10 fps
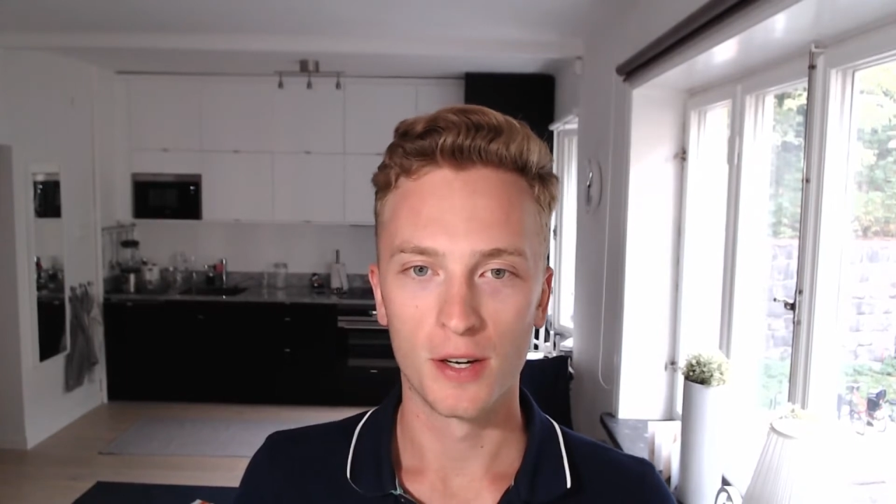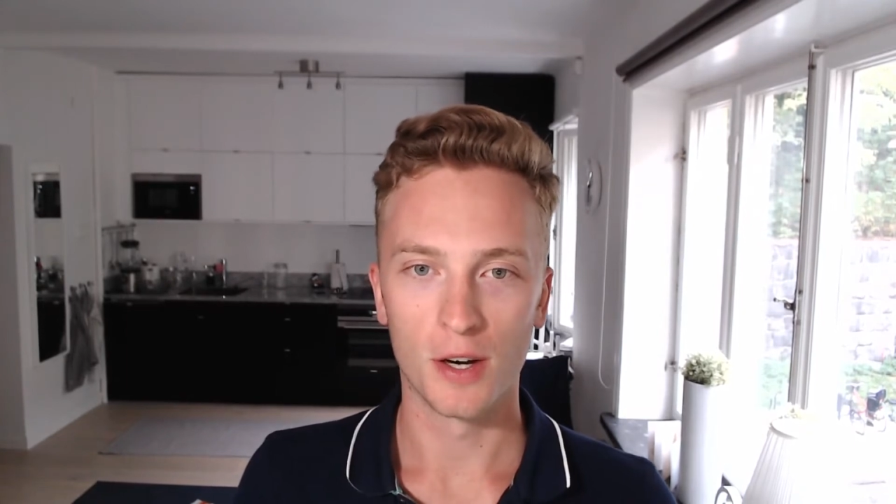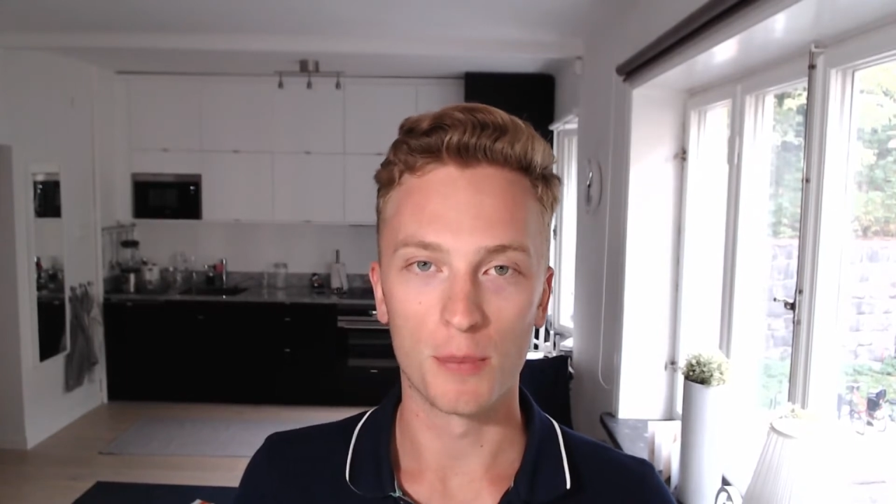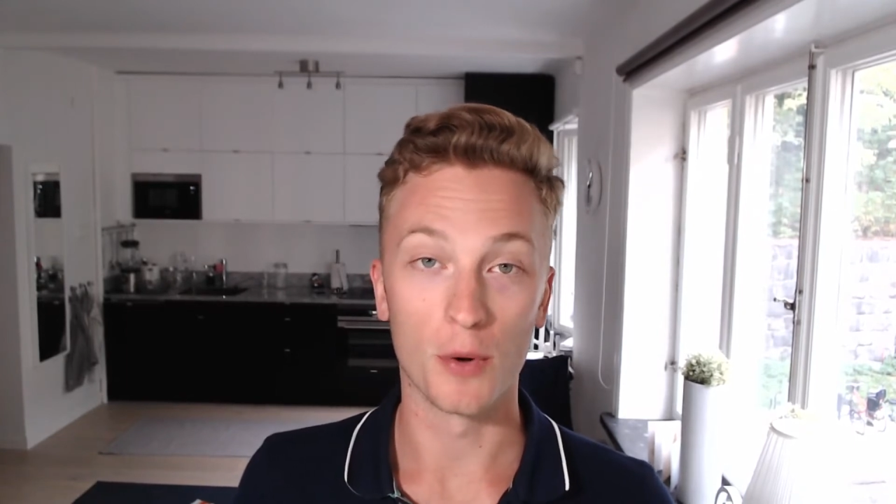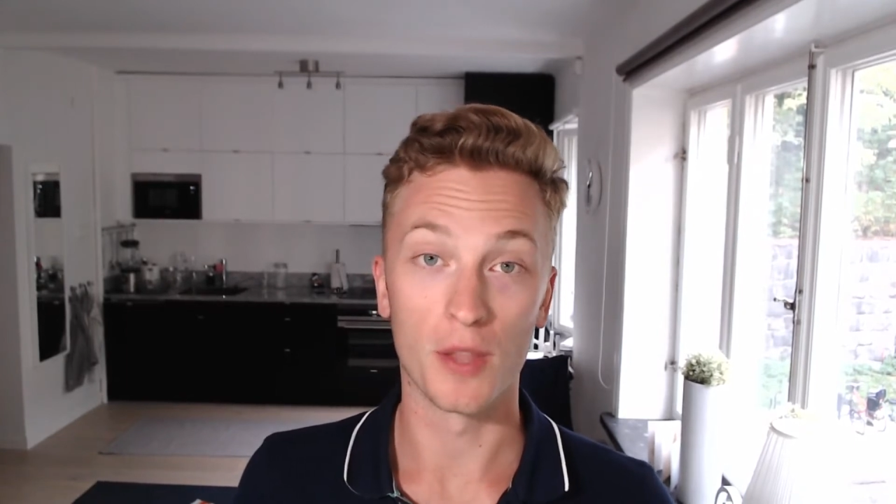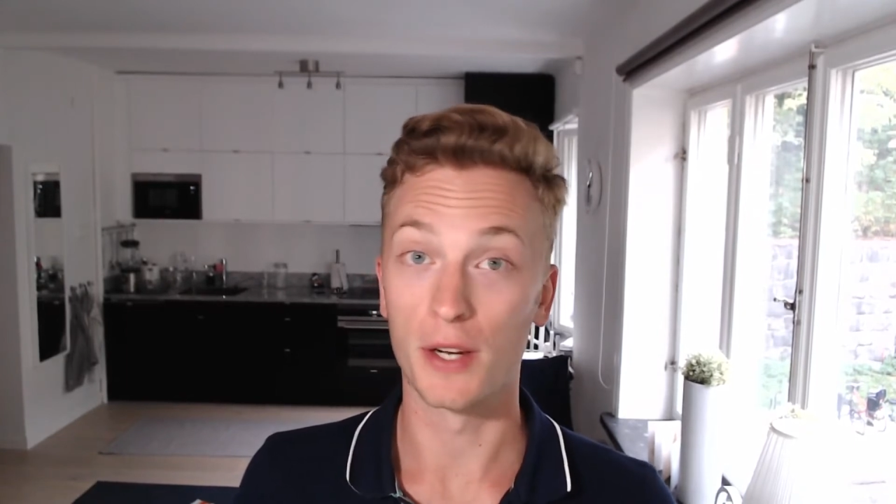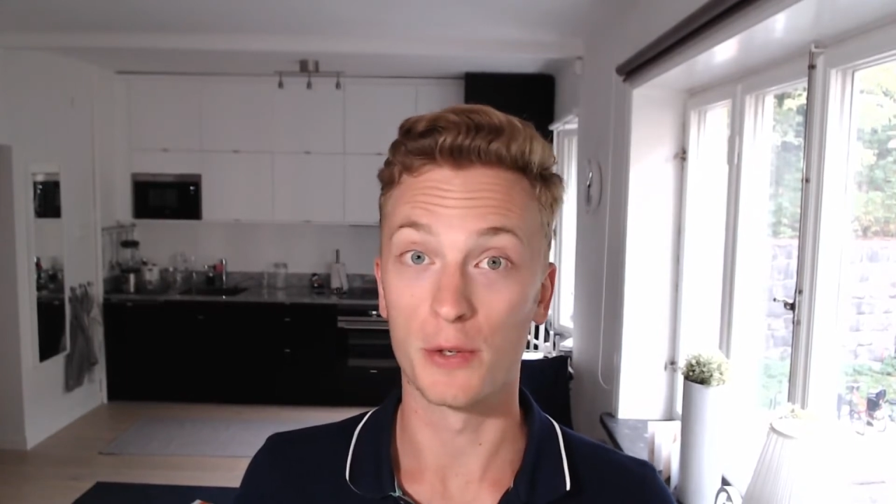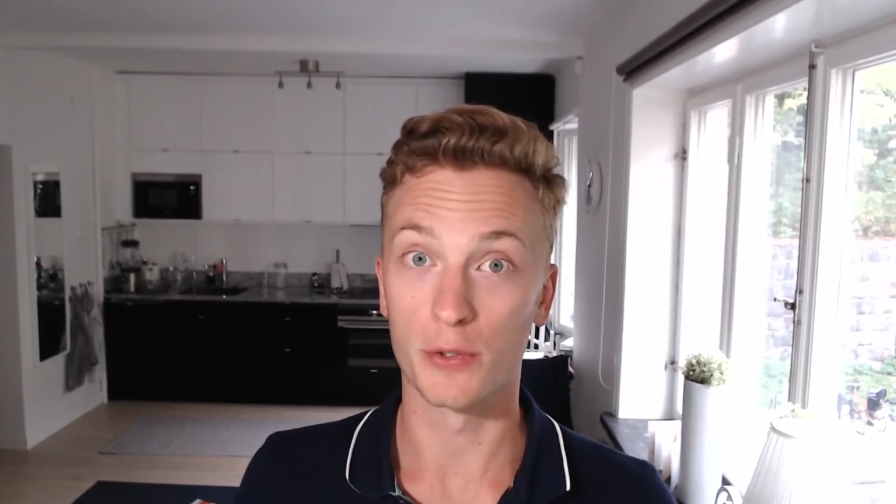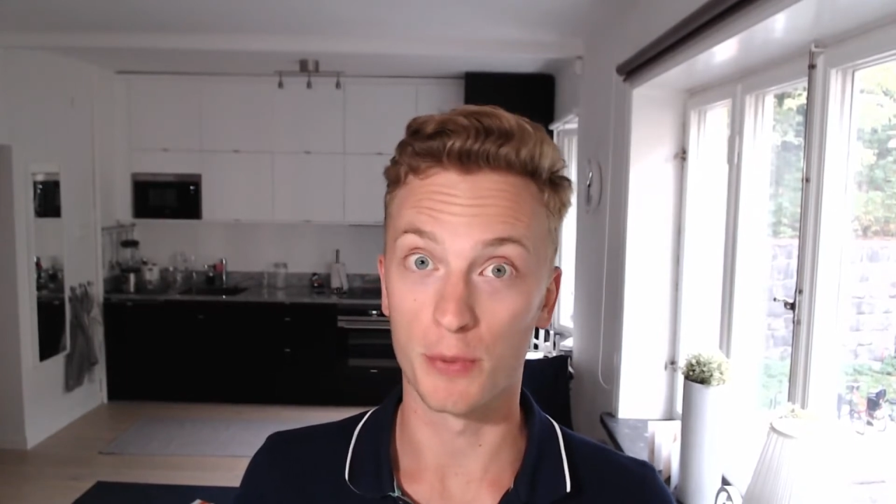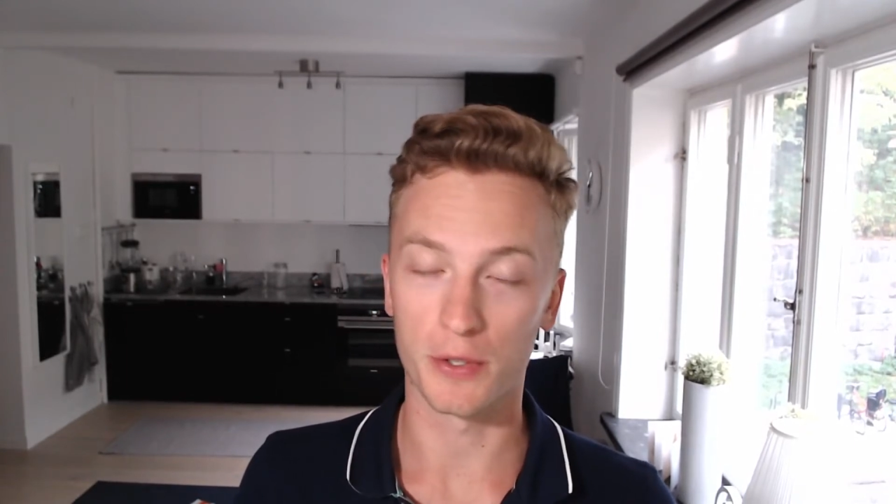upon that in
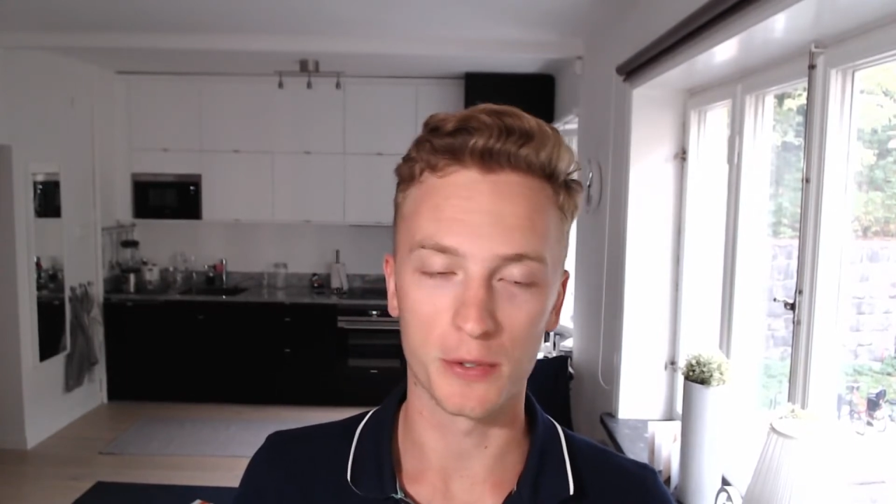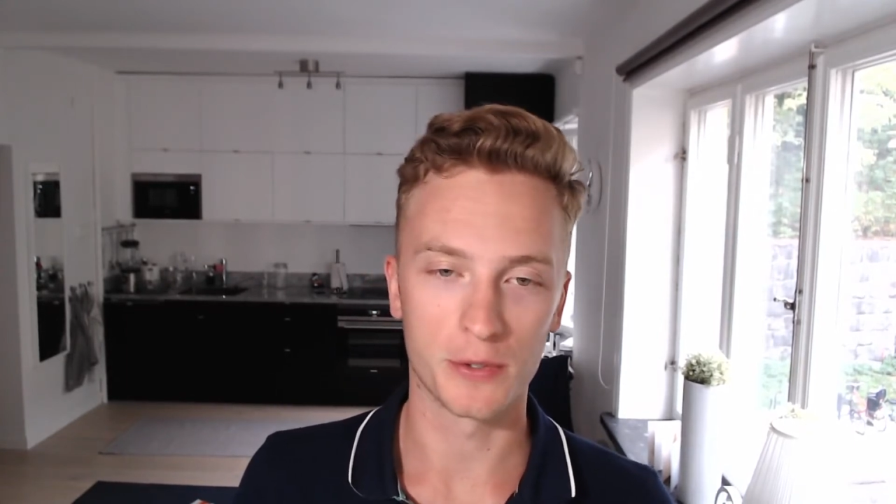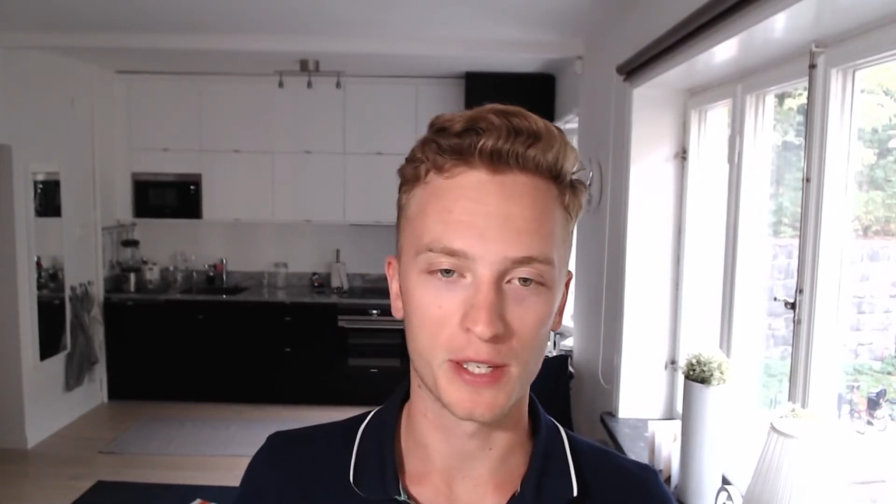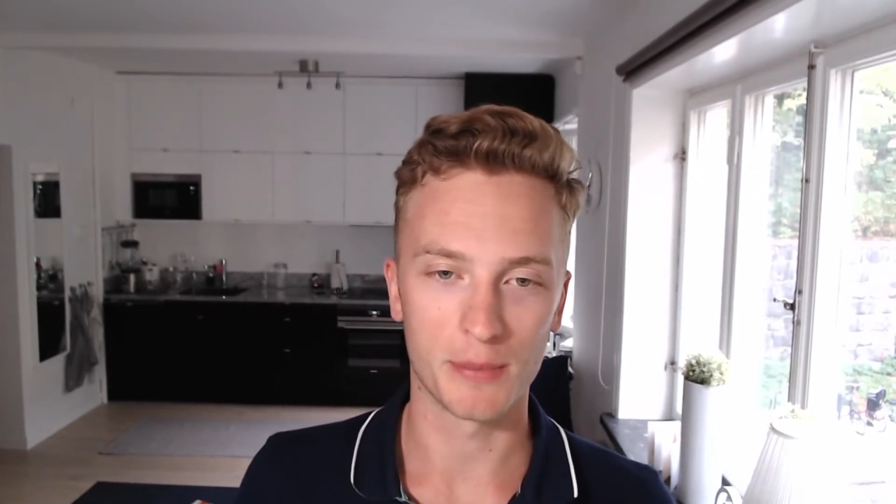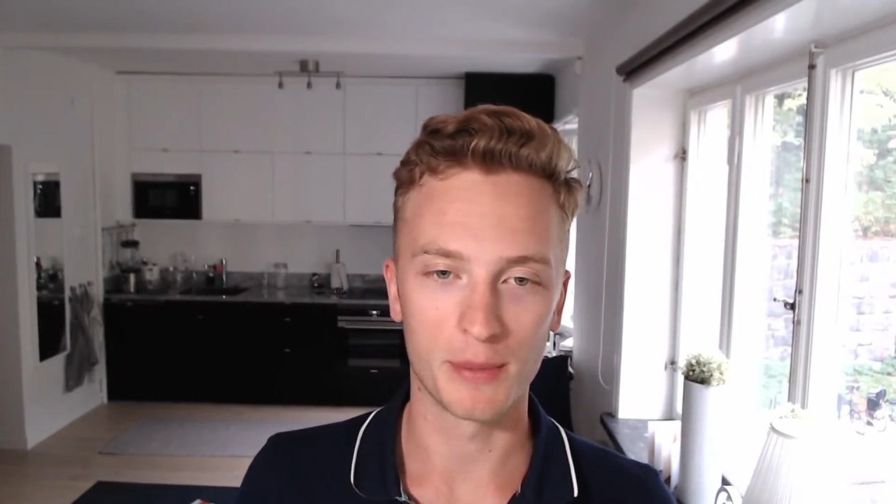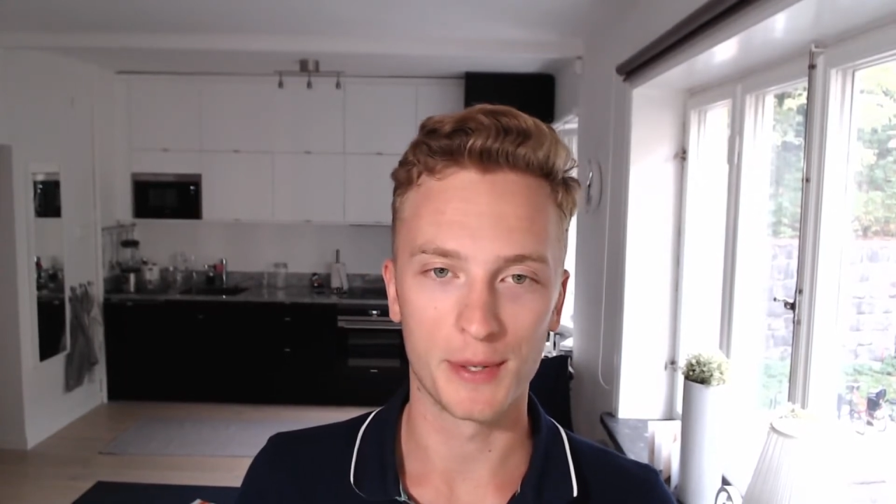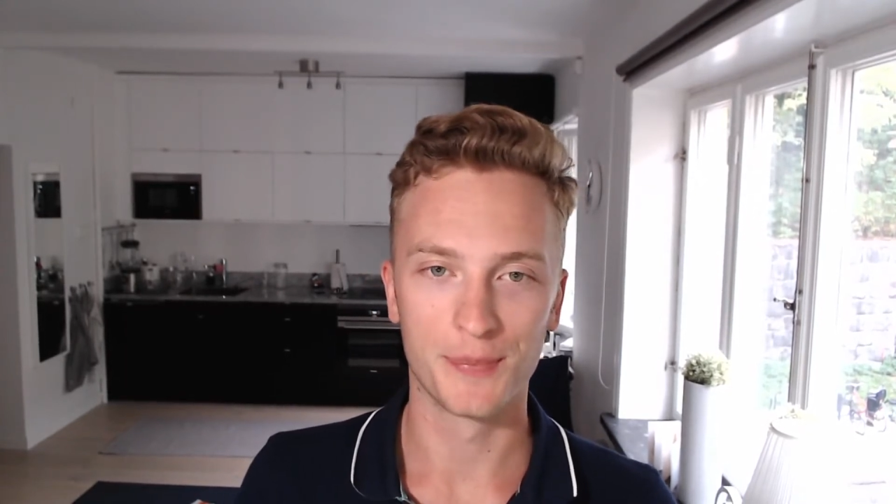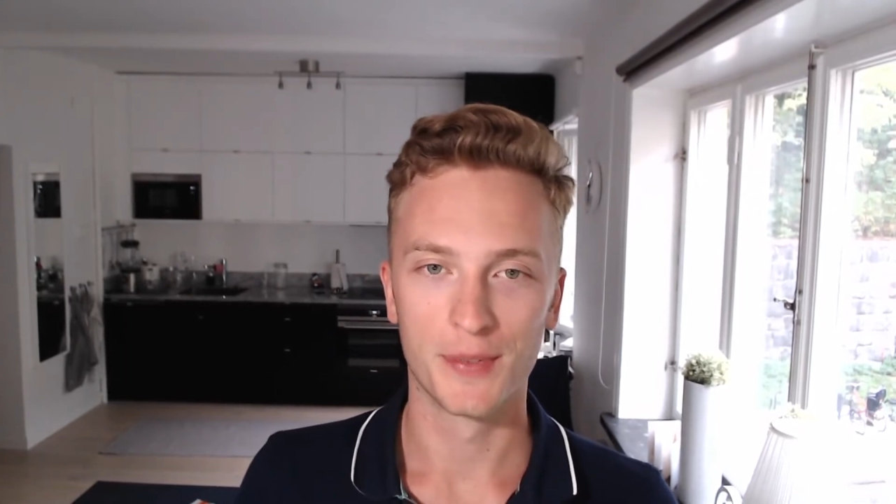your smart contract maybe